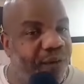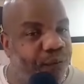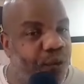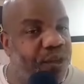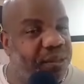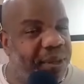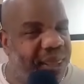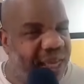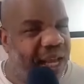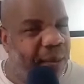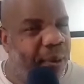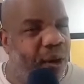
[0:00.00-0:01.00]
for many
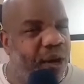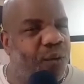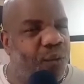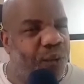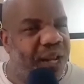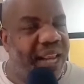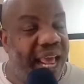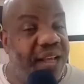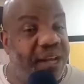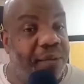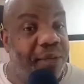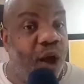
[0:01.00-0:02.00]
is of course,
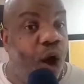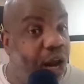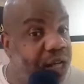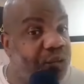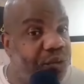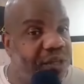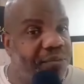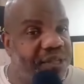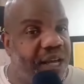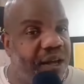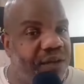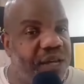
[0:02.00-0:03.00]
but the fact that
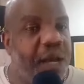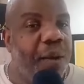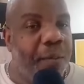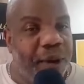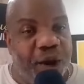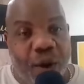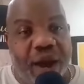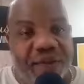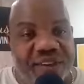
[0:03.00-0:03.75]
matters they never tried,